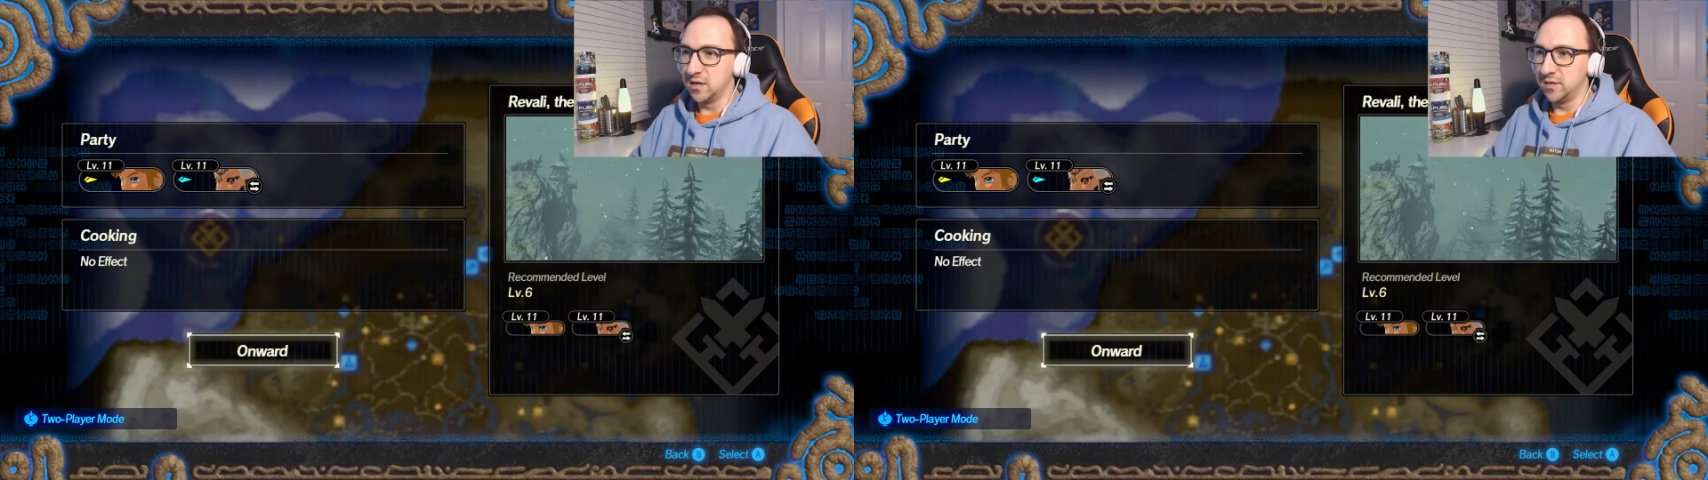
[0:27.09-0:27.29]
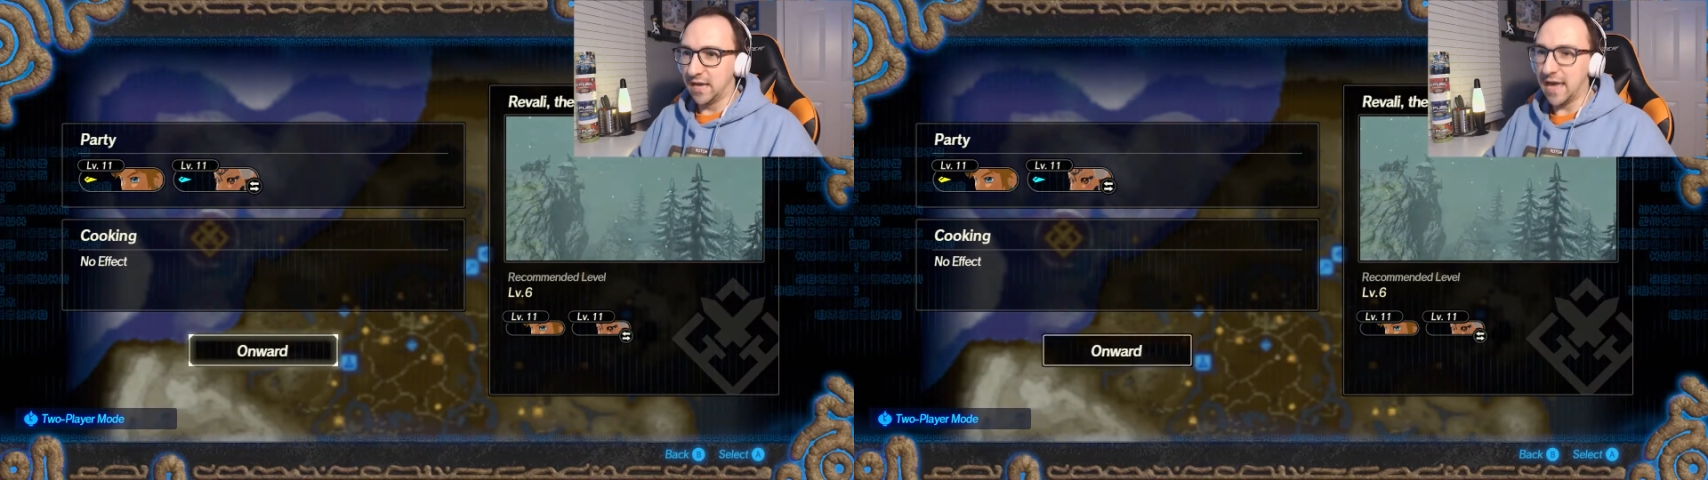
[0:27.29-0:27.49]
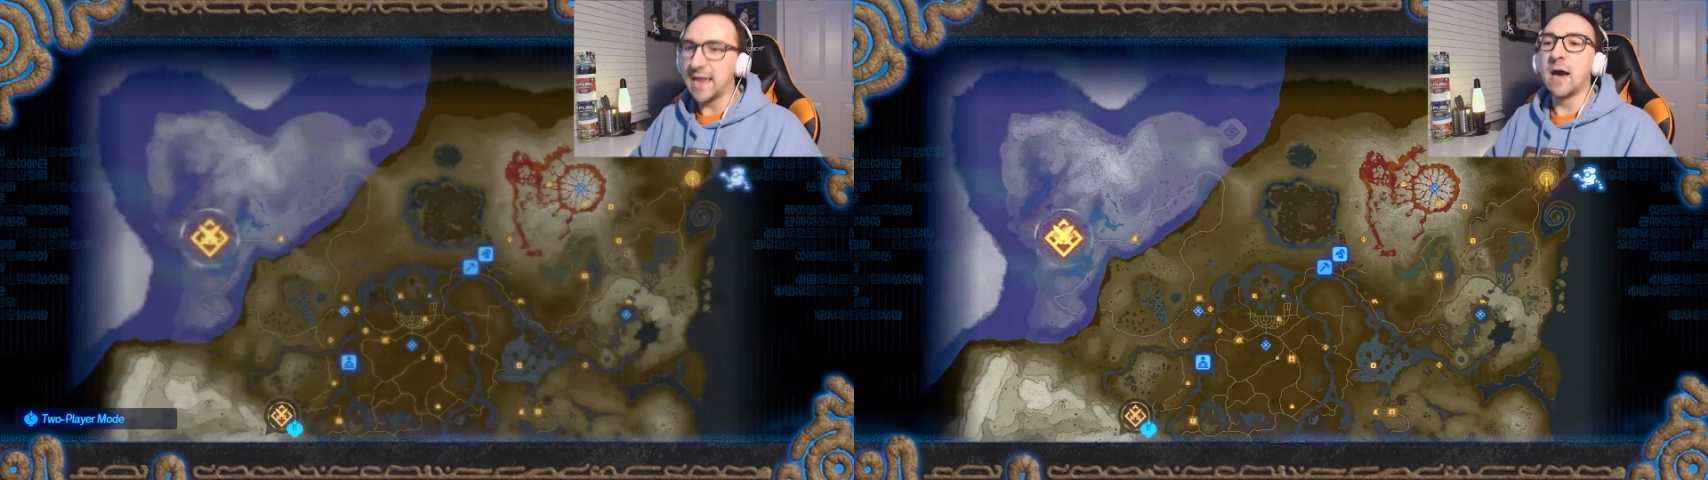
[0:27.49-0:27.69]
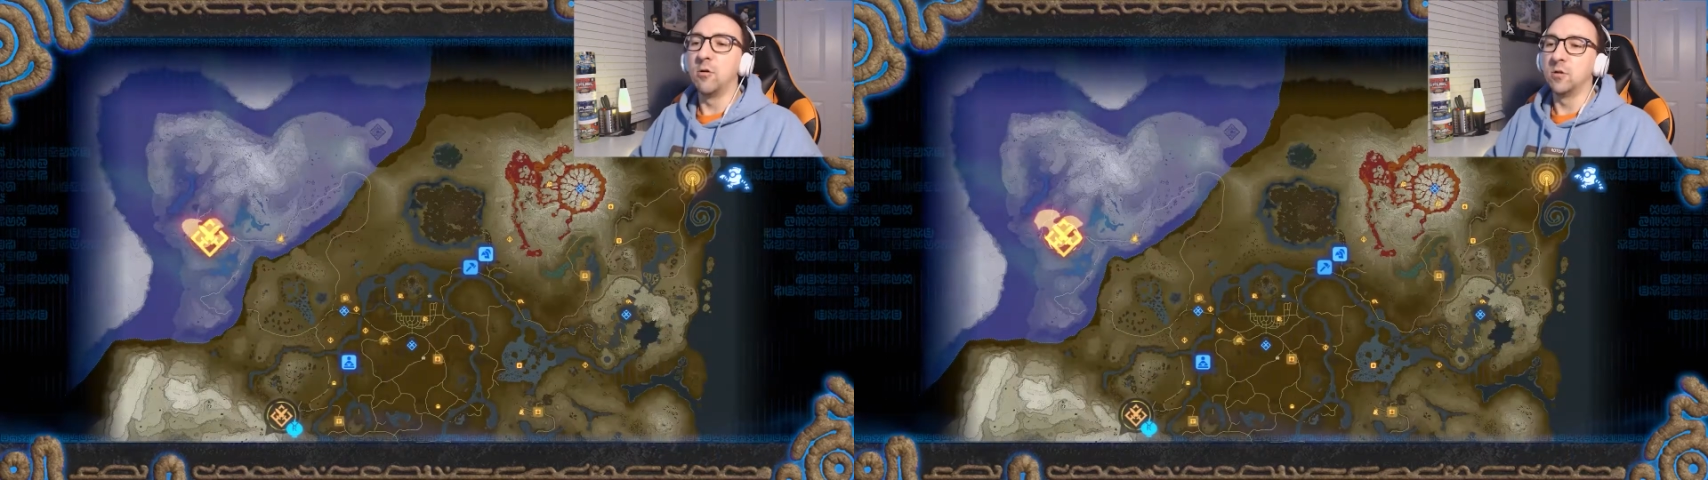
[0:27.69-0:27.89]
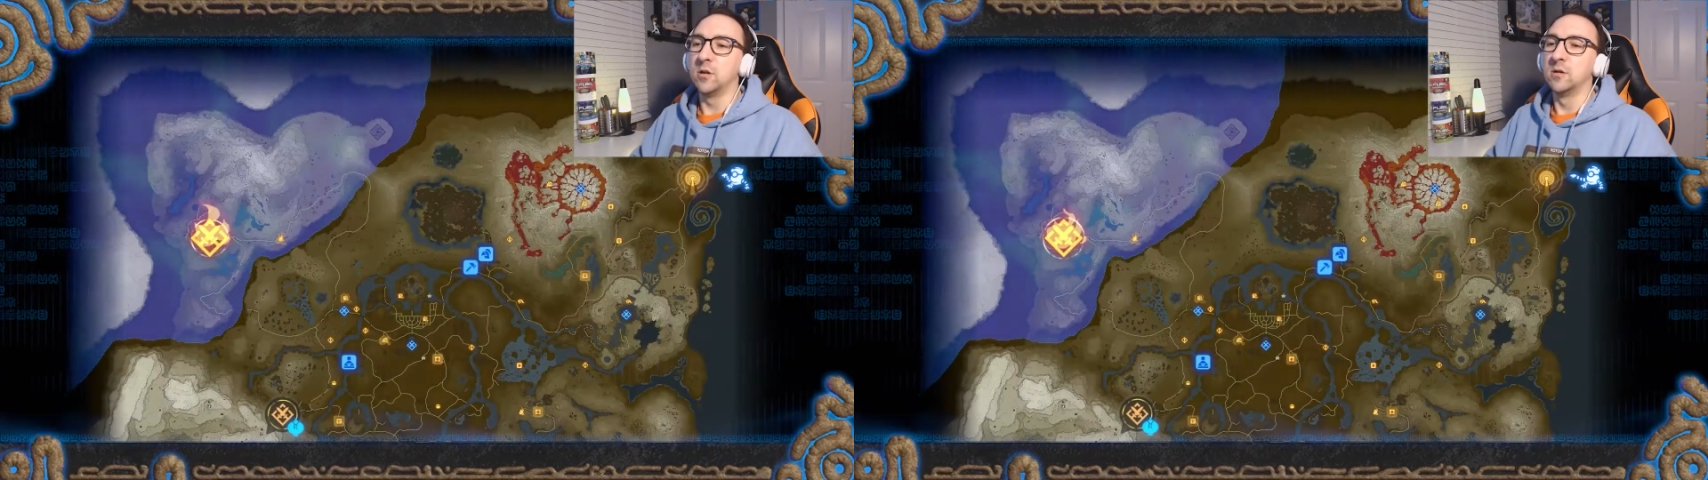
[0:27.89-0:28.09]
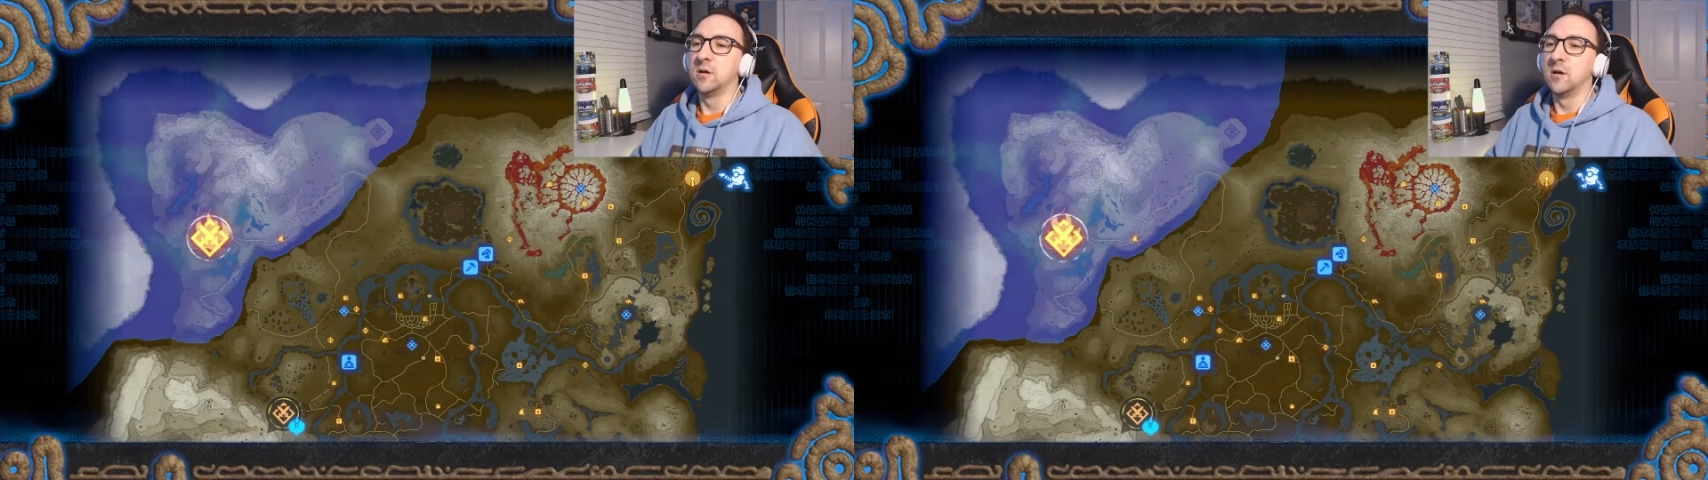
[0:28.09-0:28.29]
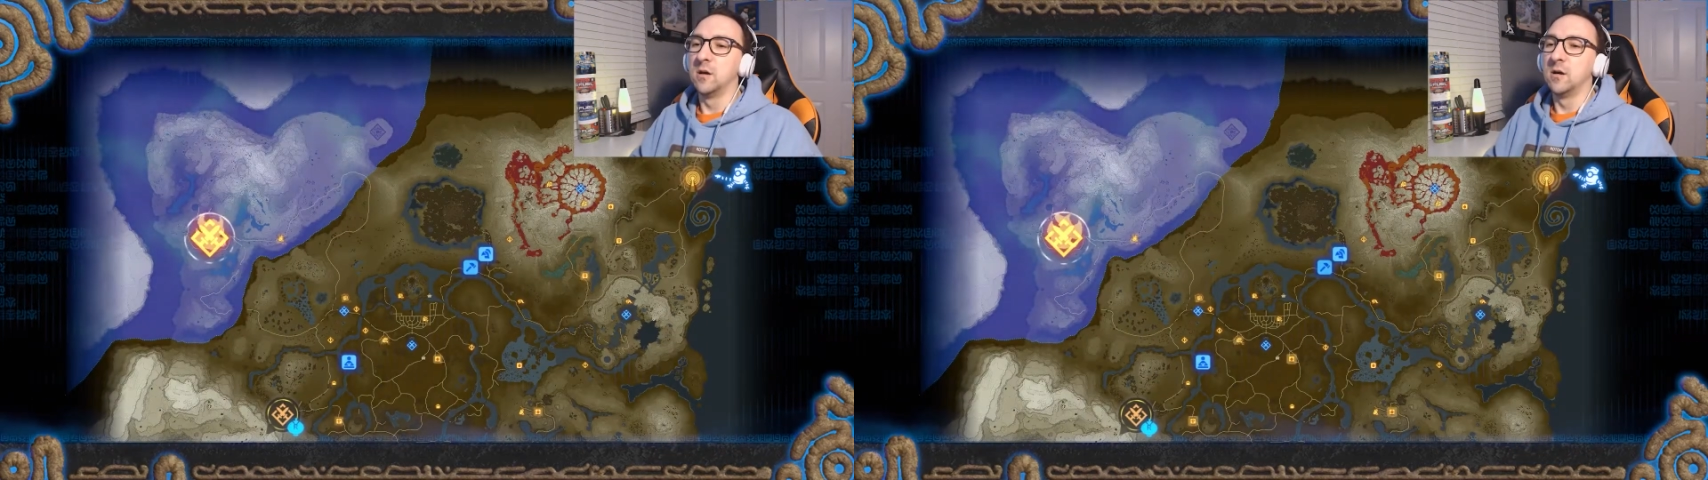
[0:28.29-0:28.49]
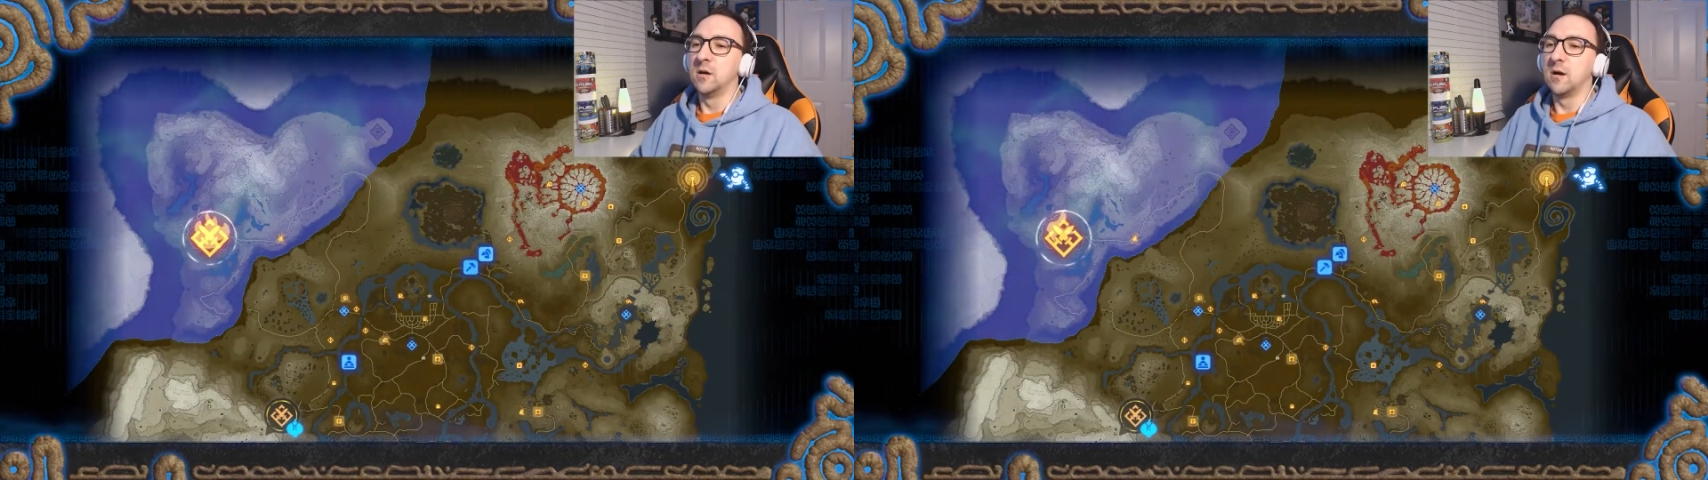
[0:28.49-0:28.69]
to head out
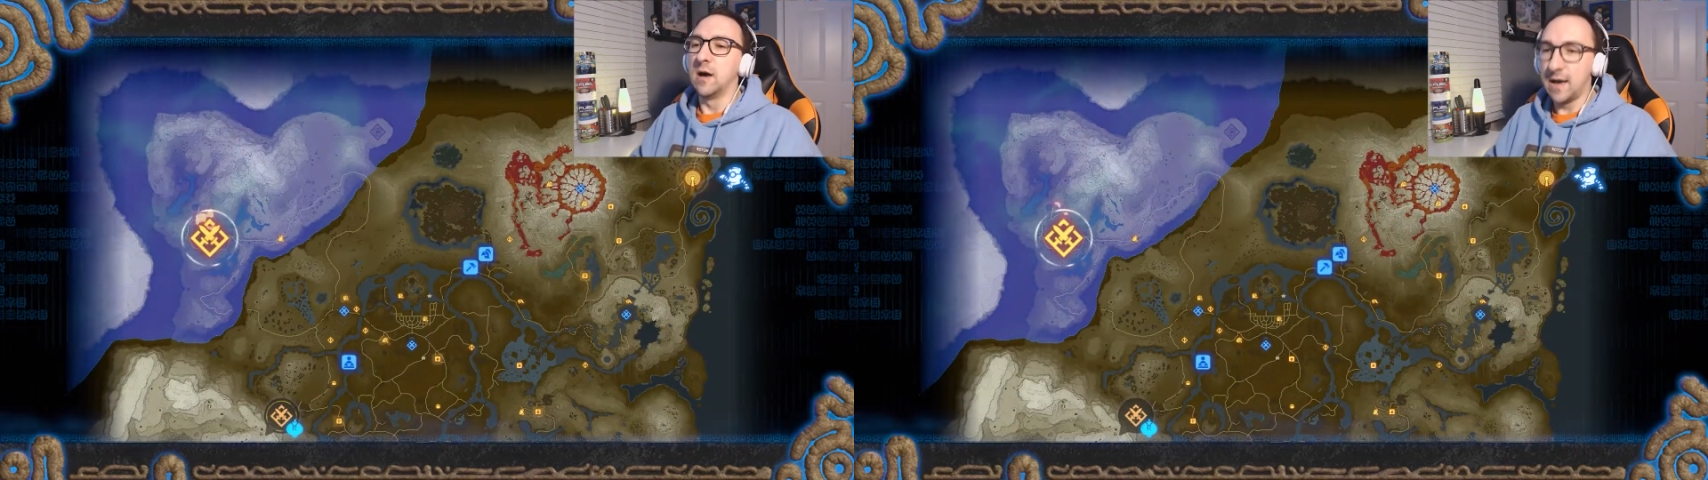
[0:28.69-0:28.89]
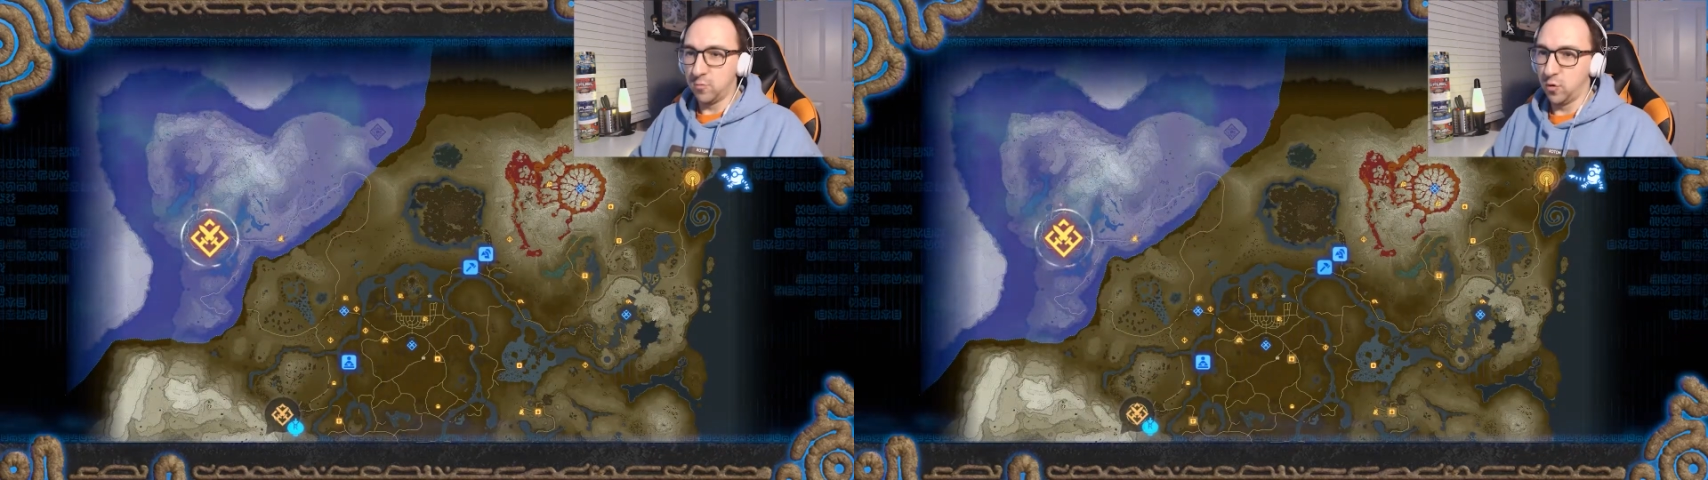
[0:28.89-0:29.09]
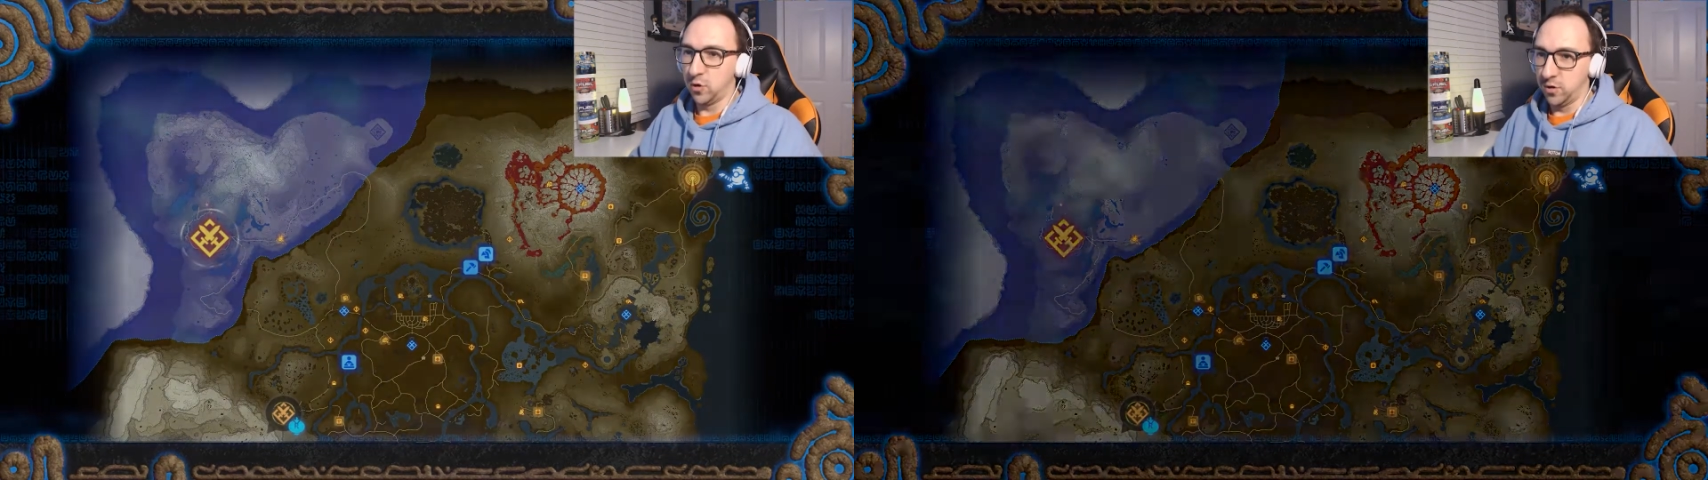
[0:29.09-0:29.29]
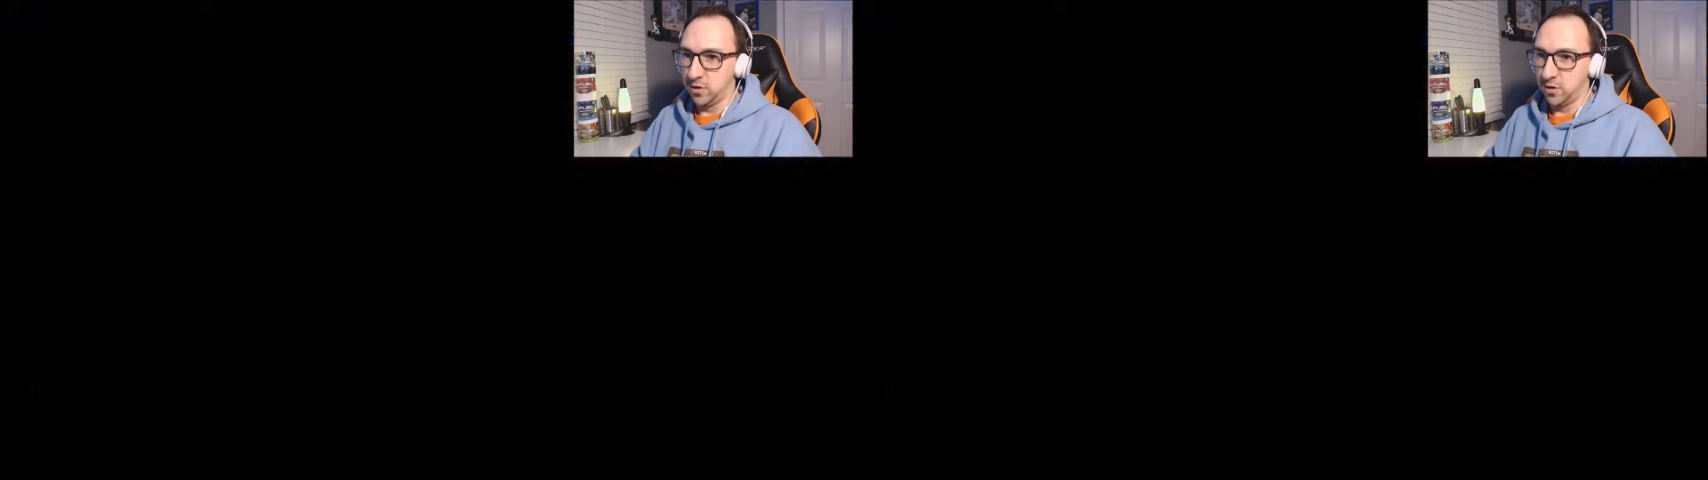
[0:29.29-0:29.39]
onward